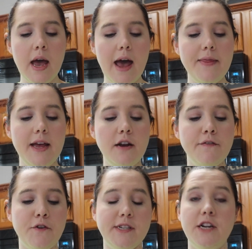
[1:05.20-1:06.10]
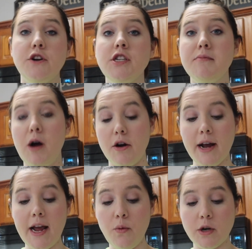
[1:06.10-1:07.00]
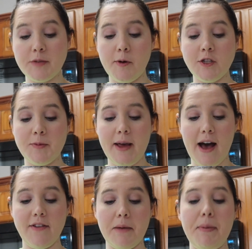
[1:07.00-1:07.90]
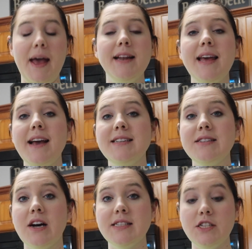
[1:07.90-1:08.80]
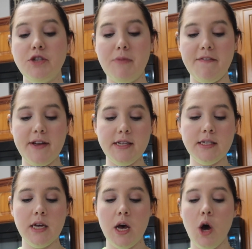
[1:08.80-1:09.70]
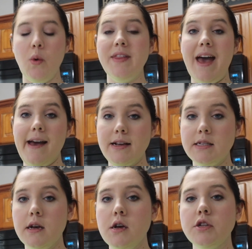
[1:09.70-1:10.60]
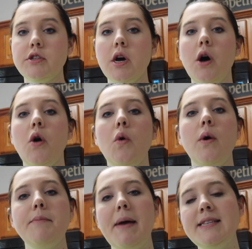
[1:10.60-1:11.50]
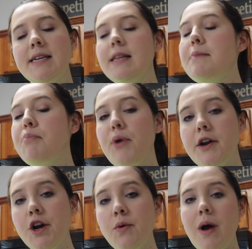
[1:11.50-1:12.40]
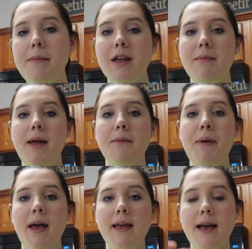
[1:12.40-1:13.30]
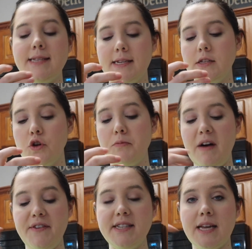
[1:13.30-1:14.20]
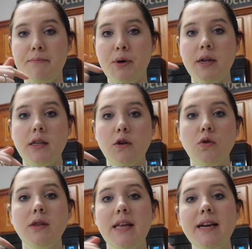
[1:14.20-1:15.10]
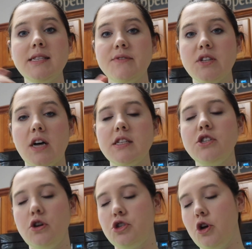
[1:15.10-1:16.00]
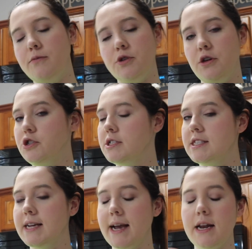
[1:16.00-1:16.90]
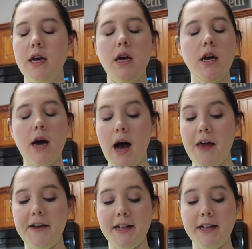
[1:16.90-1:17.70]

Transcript: And then for dinner tomorrow night, we're supposed to be having pancake sausage muffins with eggs. So basically Brinner, where I'm gonna make pancakes into little muffins and put little links of sausage. I'll show them to you in just a second. I